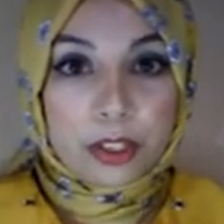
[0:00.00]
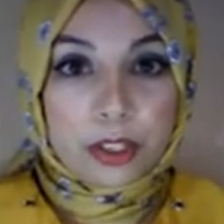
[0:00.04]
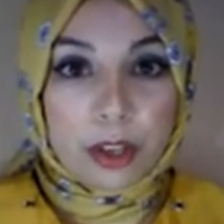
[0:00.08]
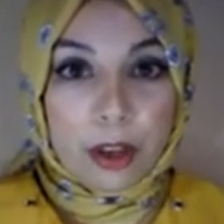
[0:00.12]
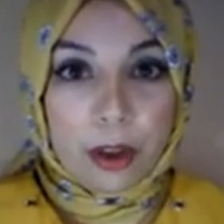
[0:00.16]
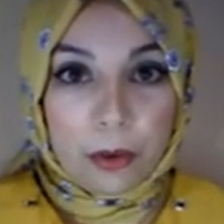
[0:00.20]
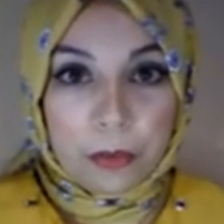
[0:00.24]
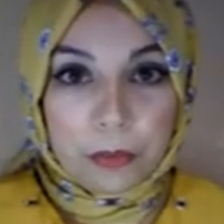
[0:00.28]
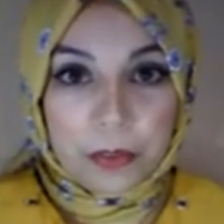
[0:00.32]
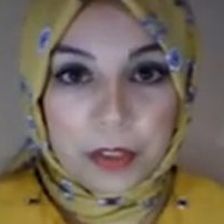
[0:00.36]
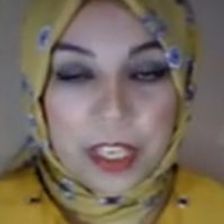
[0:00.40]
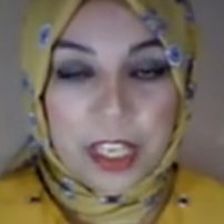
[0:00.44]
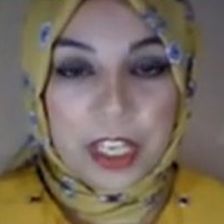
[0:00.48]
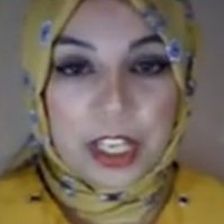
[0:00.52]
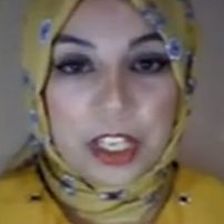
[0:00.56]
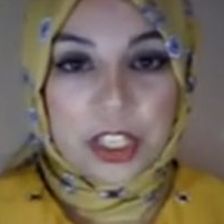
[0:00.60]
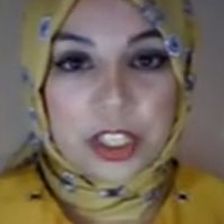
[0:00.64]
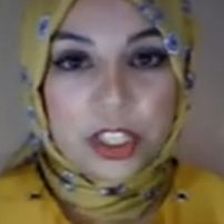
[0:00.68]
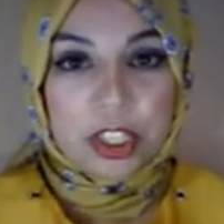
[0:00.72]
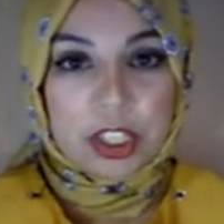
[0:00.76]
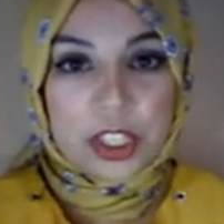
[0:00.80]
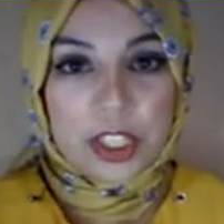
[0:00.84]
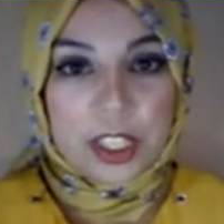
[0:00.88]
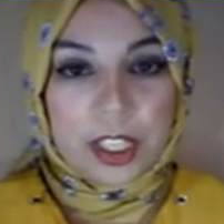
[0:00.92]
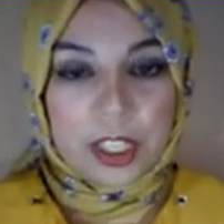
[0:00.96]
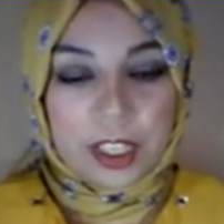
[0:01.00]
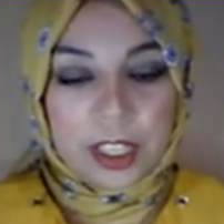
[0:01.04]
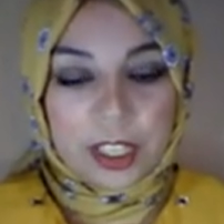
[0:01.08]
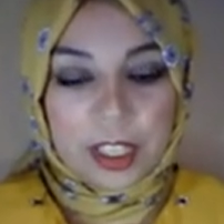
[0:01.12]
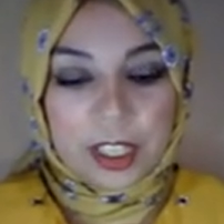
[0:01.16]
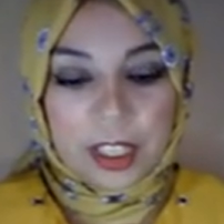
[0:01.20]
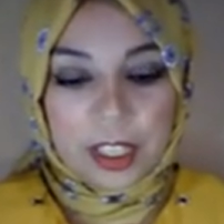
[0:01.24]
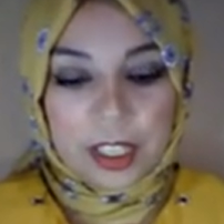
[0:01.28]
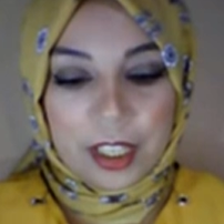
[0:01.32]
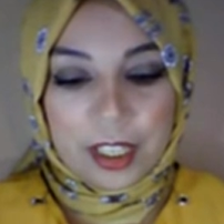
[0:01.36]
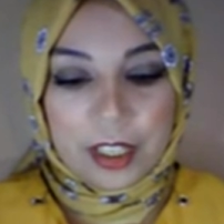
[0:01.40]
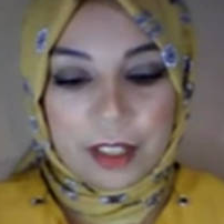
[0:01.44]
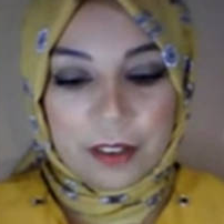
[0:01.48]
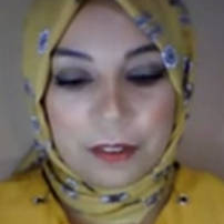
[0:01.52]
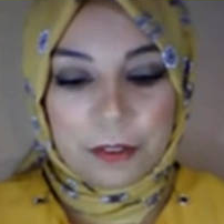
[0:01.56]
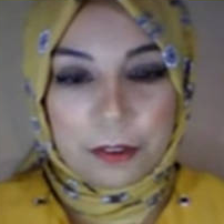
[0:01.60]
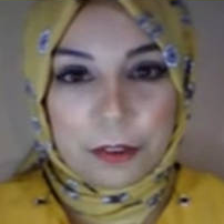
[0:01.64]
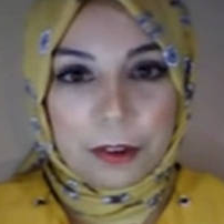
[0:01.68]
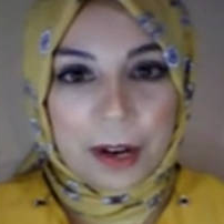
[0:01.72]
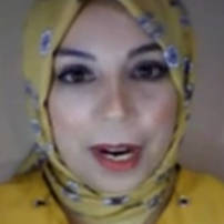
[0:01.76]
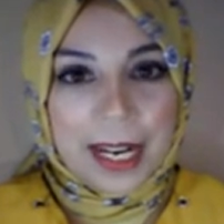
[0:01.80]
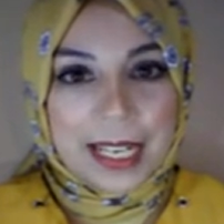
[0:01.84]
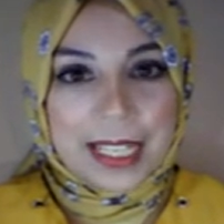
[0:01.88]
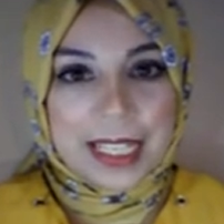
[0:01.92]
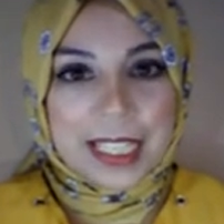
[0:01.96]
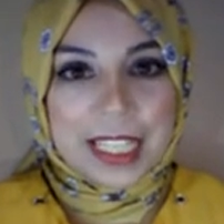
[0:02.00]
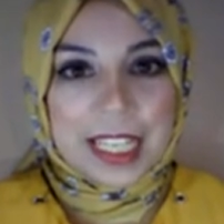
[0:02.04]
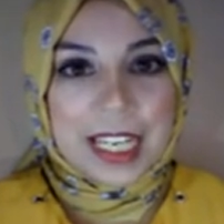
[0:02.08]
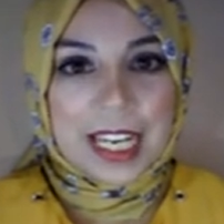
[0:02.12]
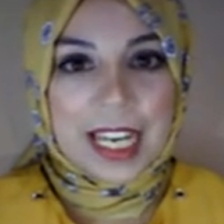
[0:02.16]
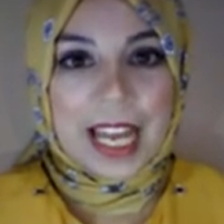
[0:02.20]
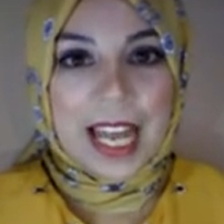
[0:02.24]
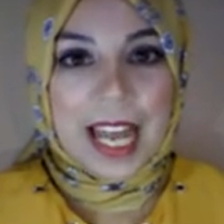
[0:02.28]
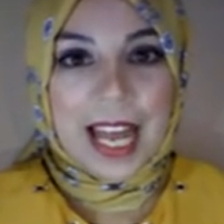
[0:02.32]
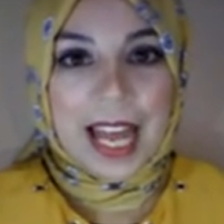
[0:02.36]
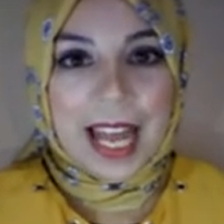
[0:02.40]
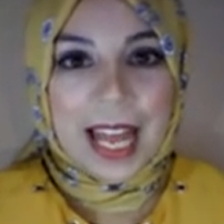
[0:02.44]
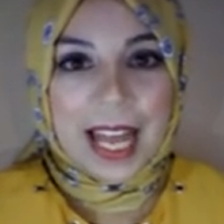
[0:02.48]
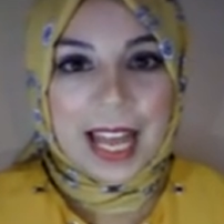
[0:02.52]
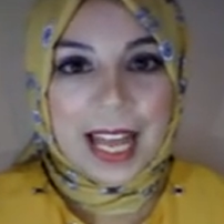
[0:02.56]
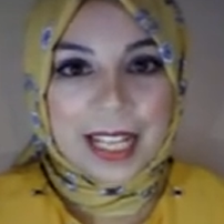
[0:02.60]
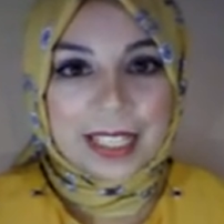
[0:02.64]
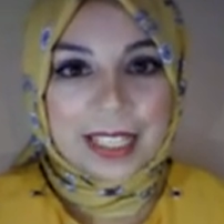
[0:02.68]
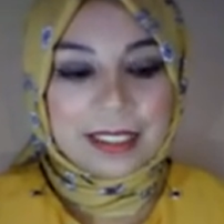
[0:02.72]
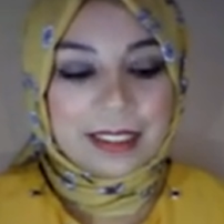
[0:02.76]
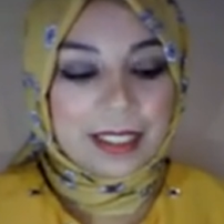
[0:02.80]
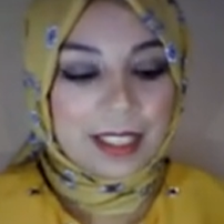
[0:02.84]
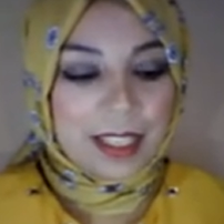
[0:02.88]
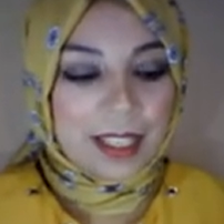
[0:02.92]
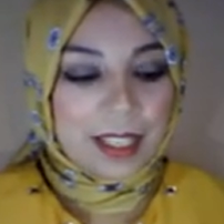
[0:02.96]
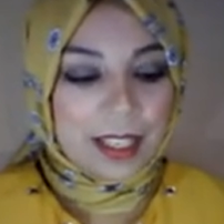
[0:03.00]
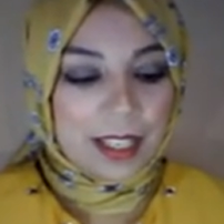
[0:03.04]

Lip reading: of each variety and